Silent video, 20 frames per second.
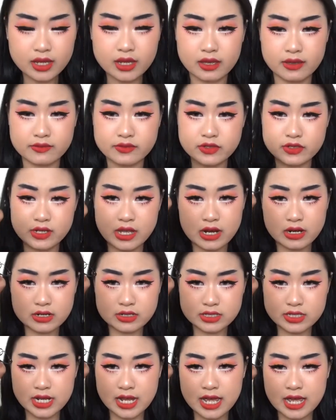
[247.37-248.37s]
I have two
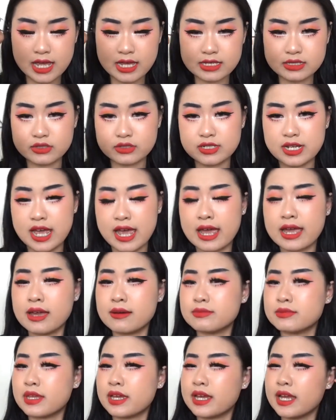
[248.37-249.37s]
hair ties, tie
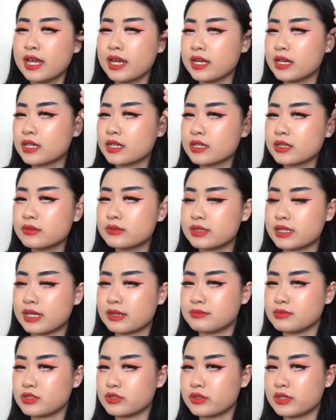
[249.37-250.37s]
up the hair when
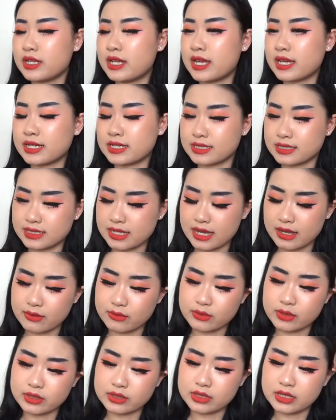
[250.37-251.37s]
I'm doing it because I
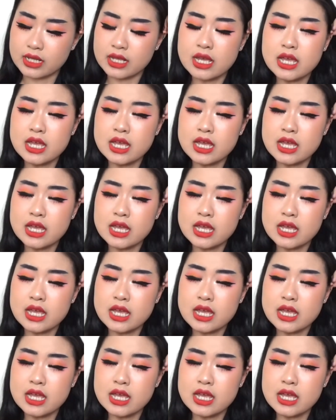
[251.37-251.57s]
will,